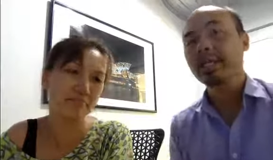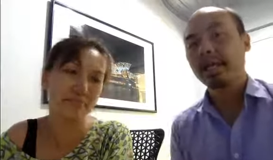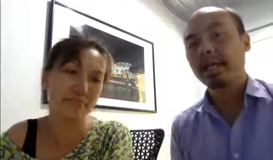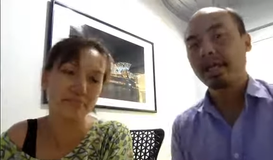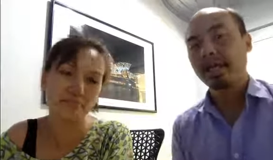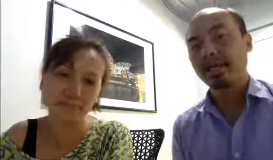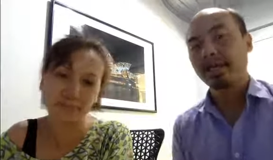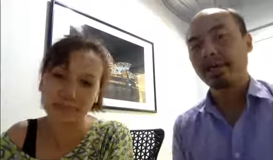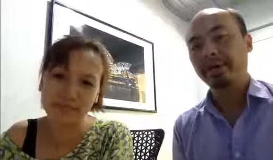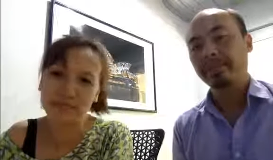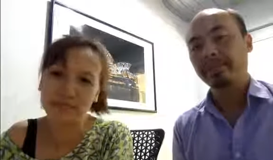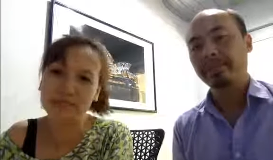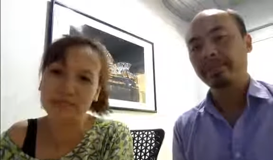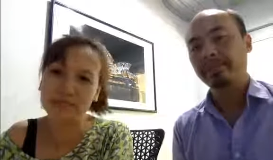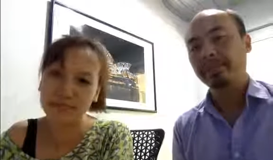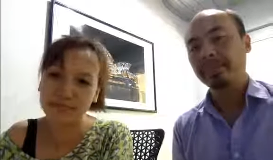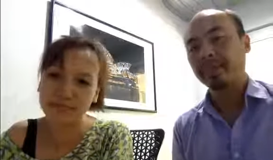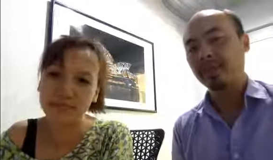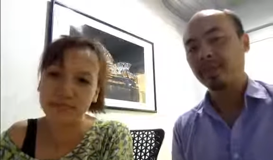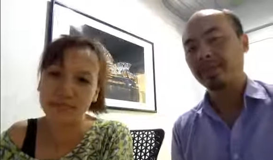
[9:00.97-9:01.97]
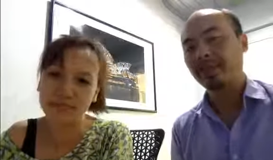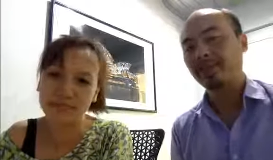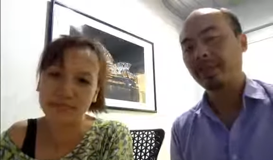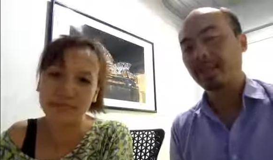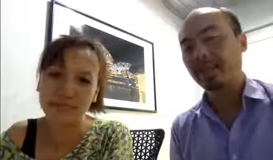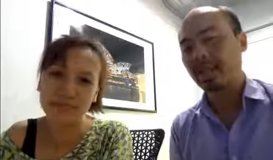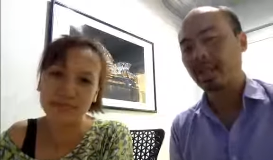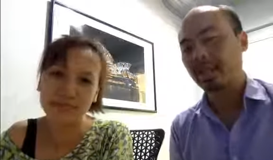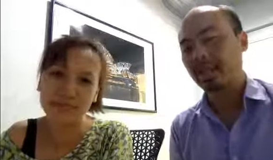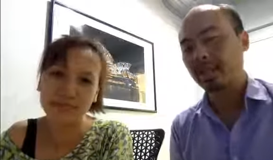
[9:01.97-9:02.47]
Speaker 1: um, so something
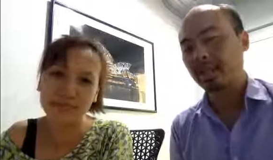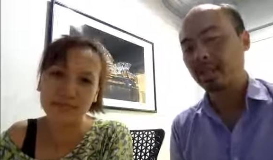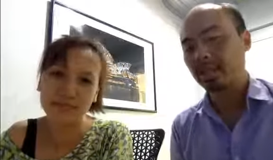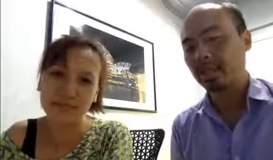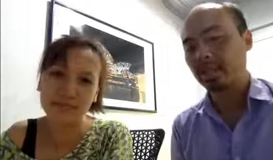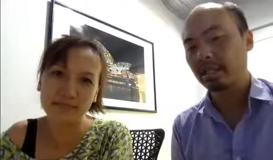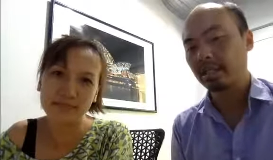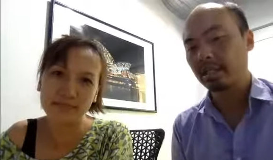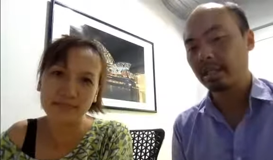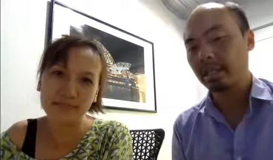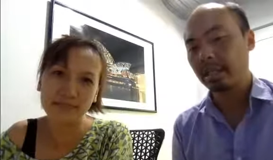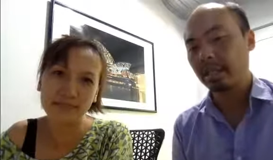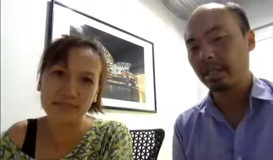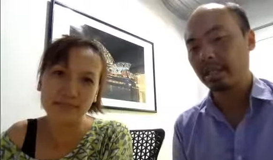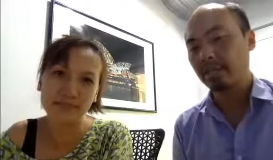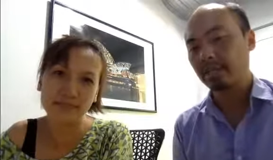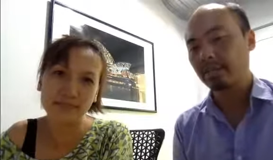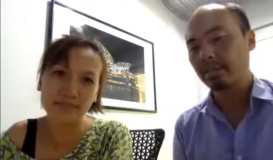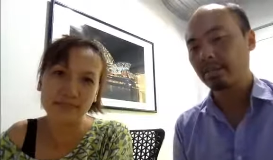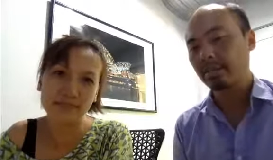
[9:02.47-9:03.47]
that that